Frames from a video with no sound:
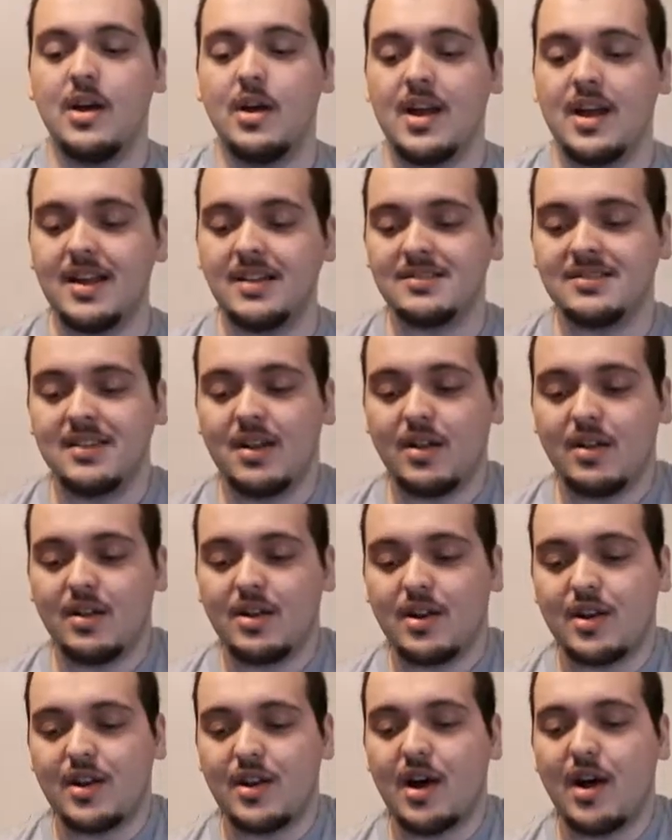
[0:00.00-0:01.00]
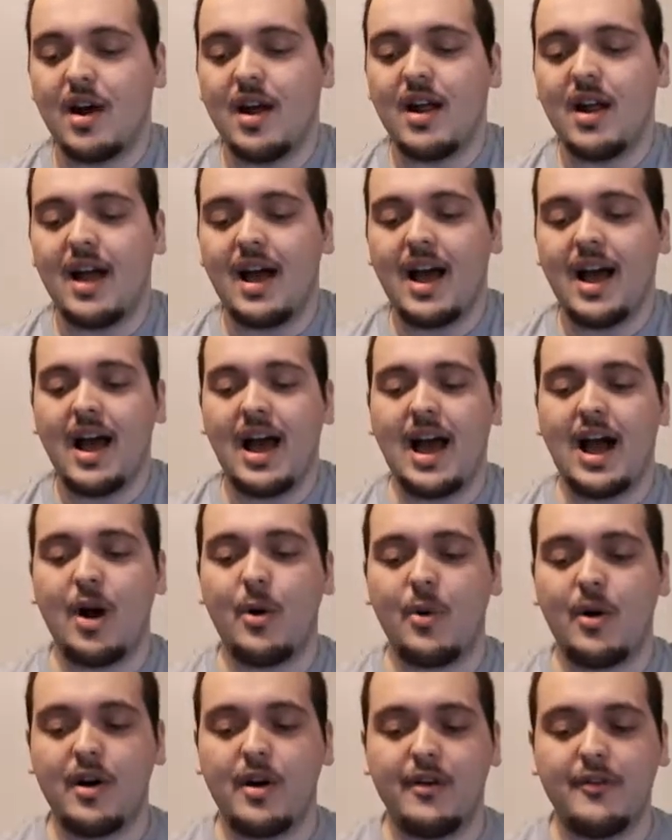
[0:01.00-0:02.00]
It's not
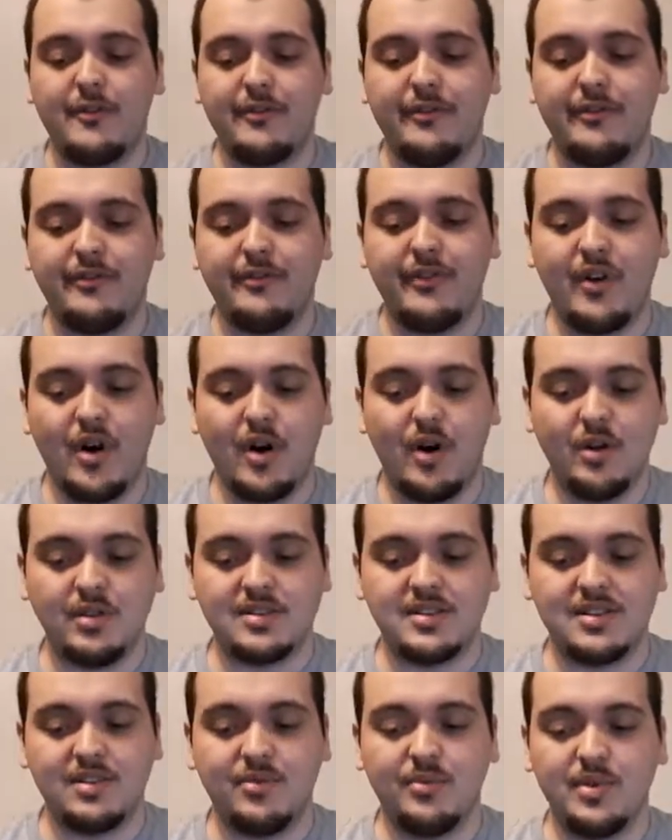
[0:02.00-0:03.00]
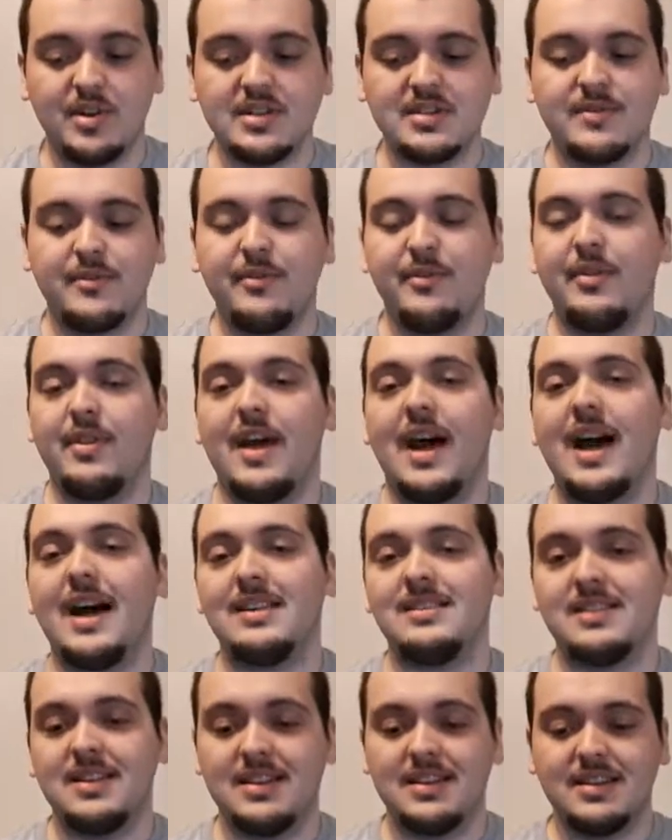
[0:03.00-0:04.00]
our fault. And the reason for
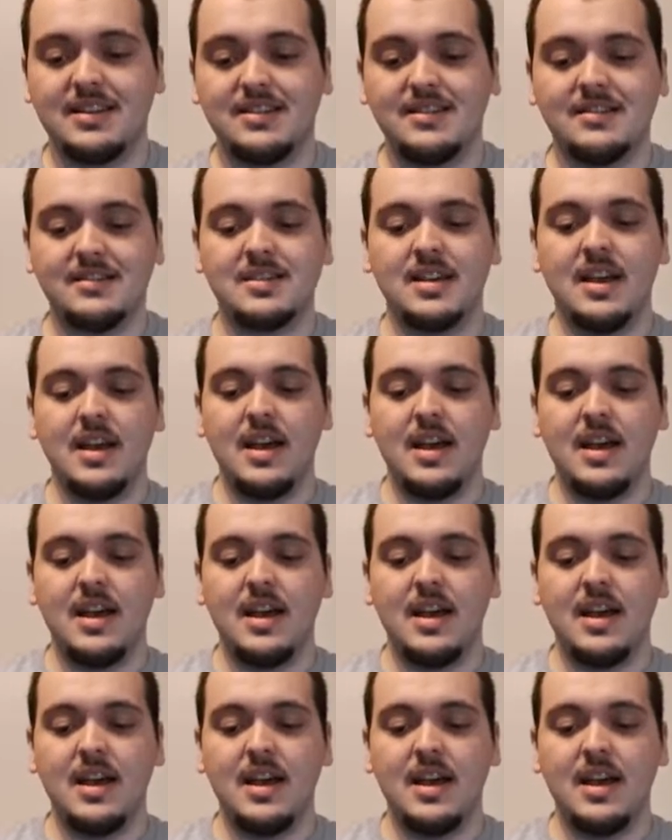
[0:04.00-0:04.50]
that is